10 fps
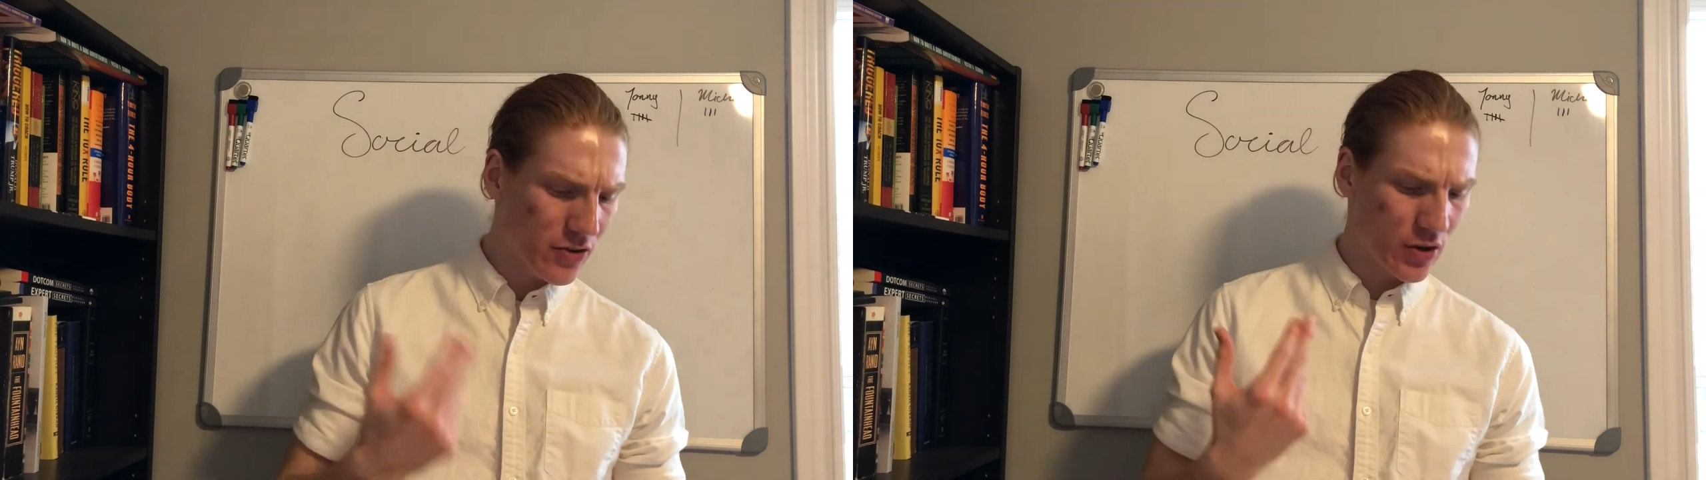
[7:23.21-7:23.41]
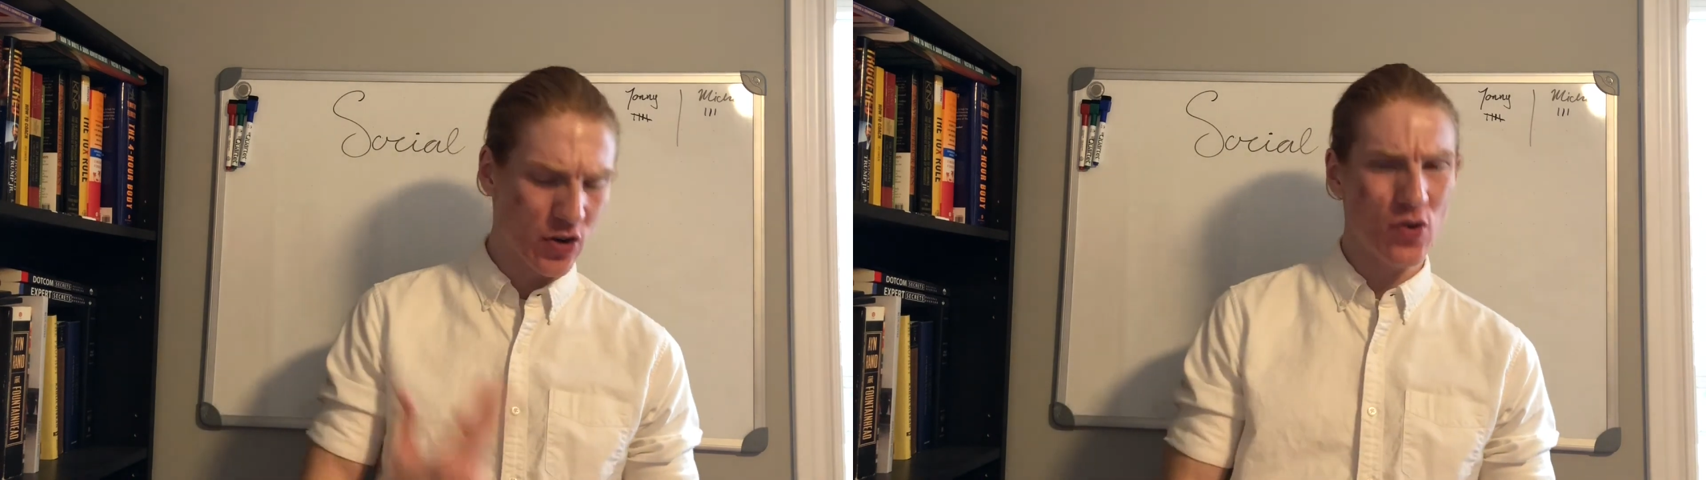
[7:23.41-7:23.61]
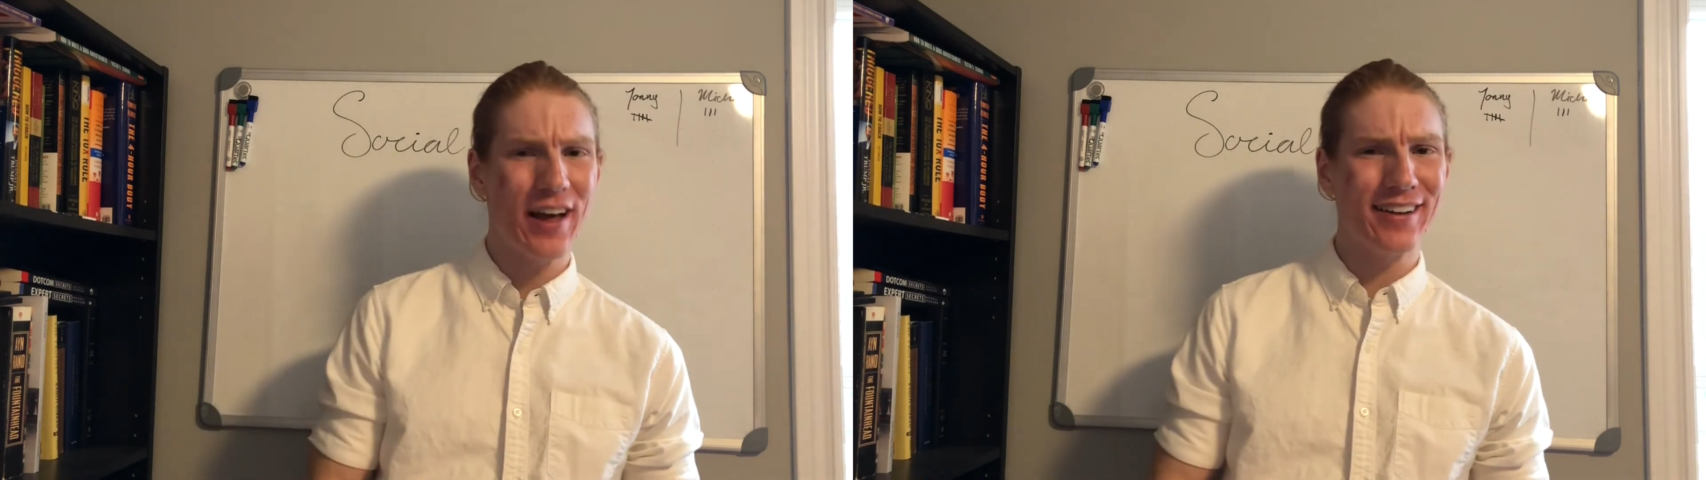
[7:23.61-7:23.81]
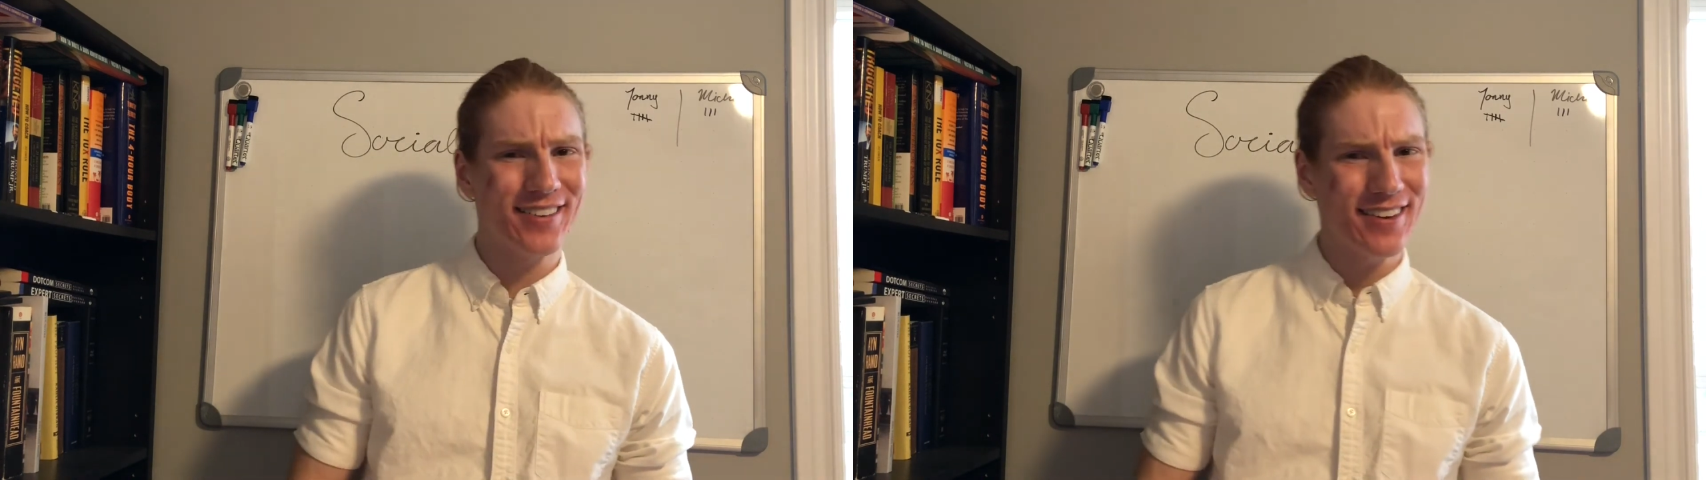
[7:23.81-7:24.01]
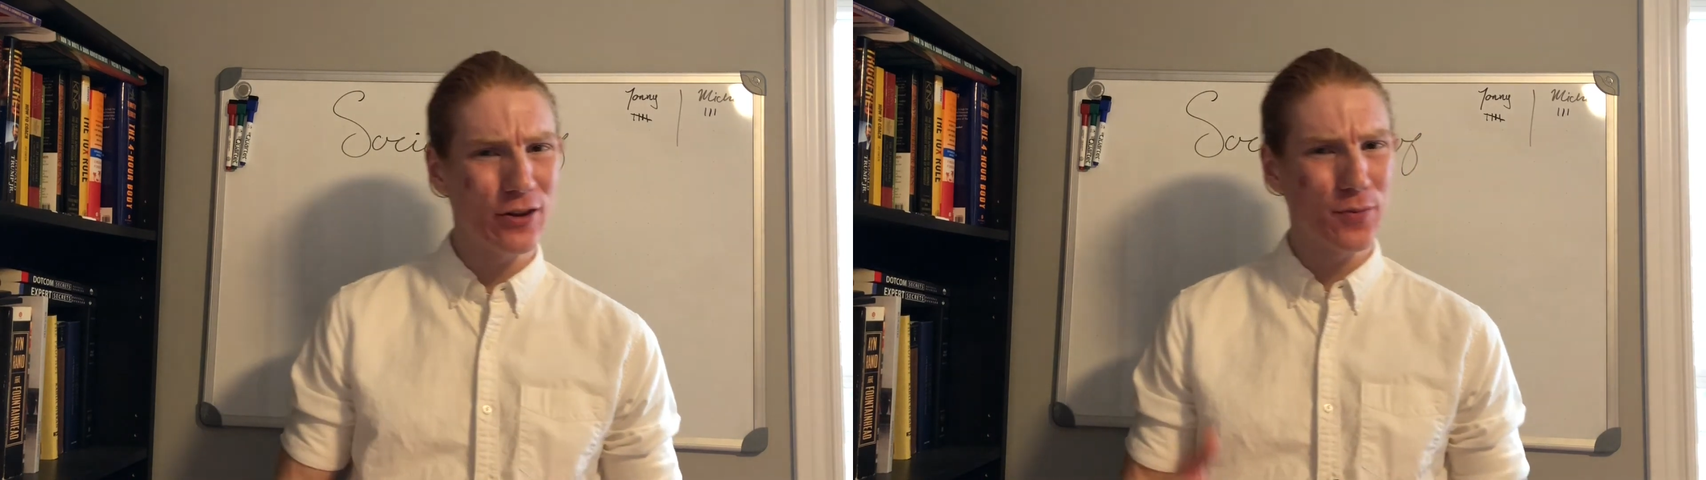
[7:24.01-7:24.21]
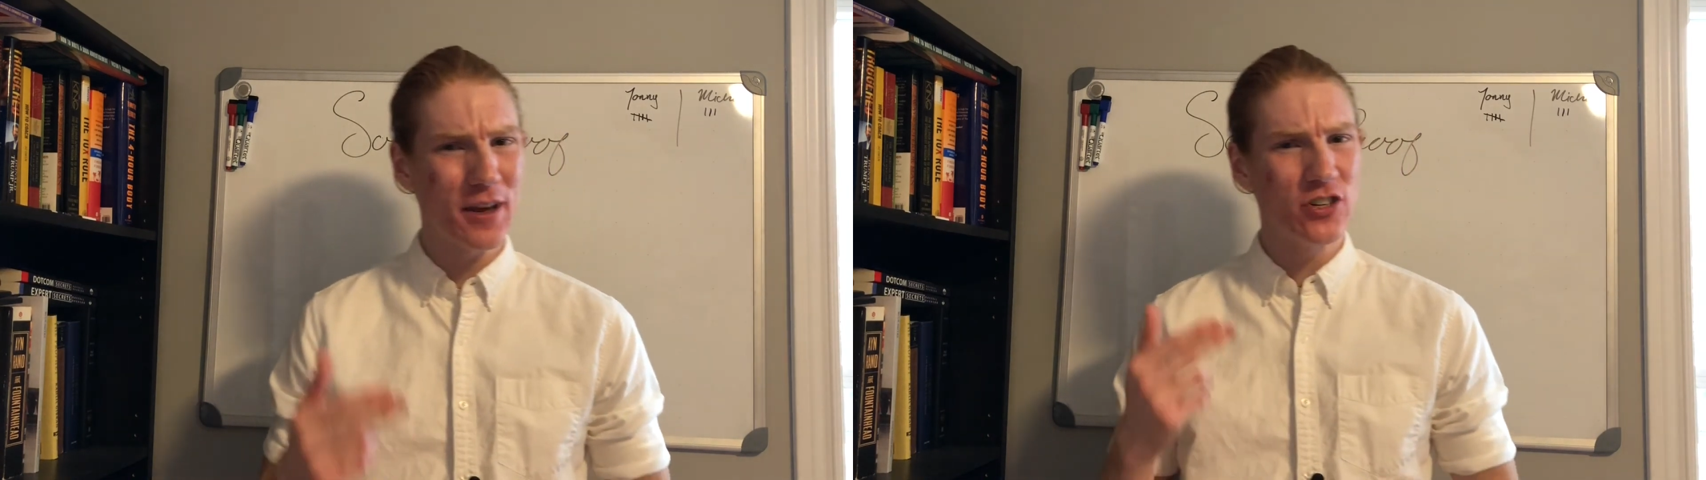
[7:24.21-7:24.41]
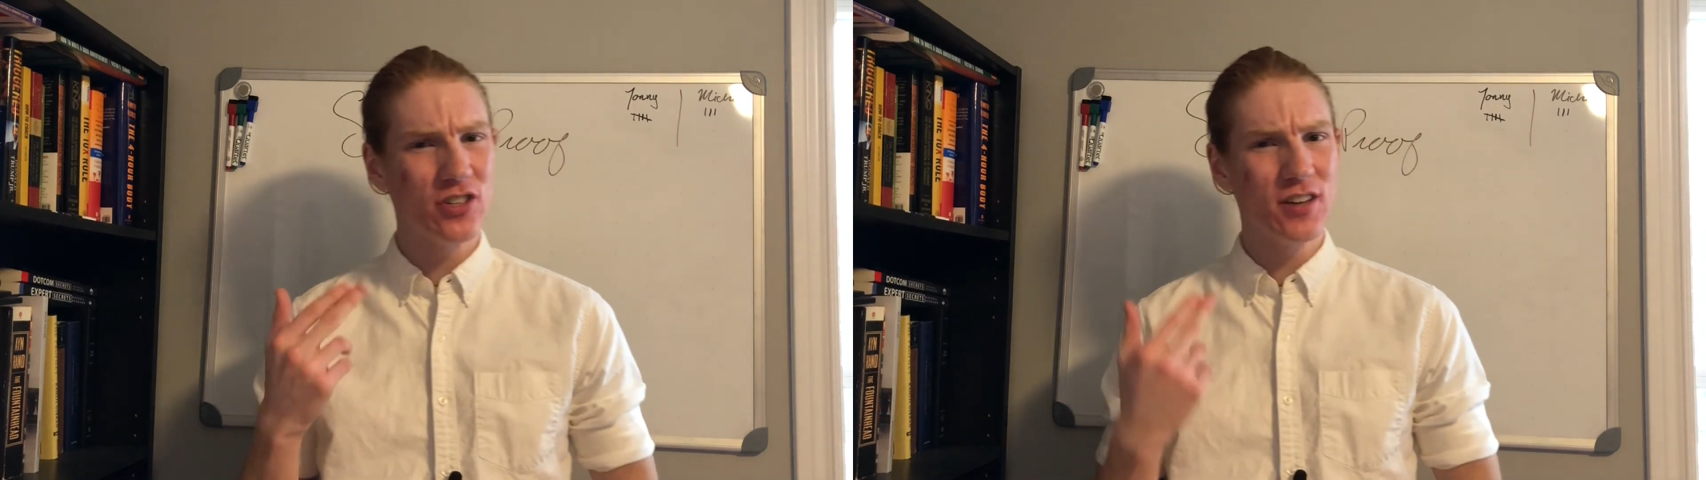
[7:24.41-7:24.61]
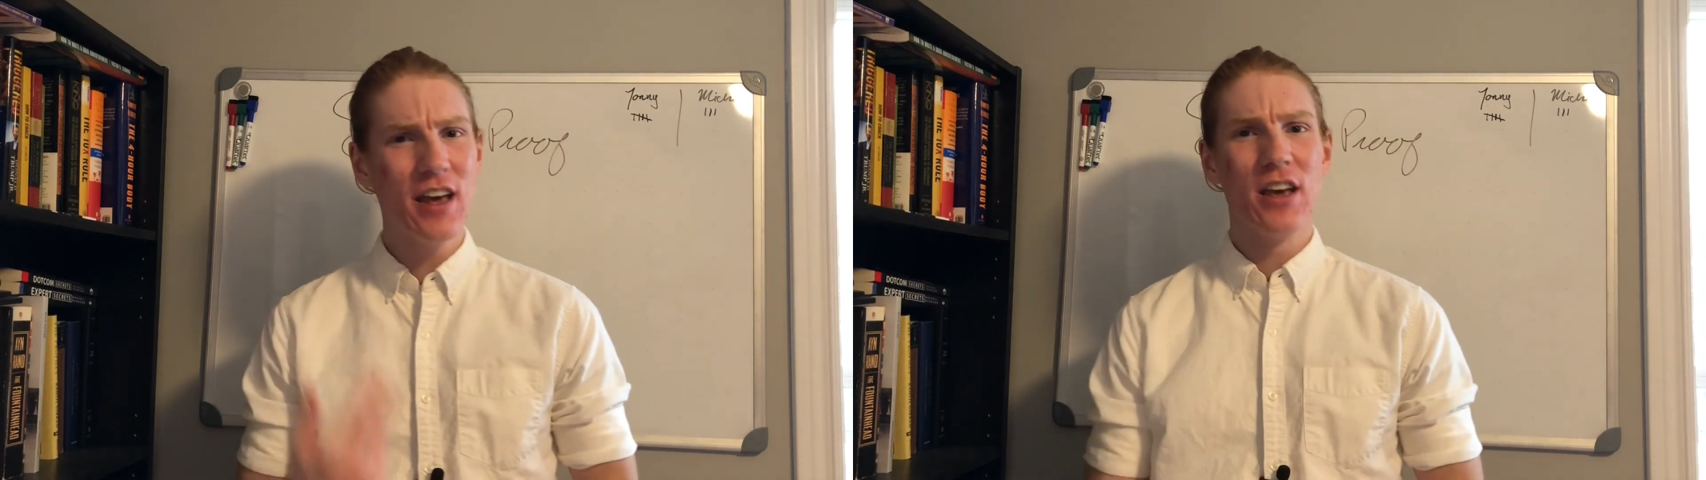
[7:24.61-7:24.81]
you can do that in sales pages,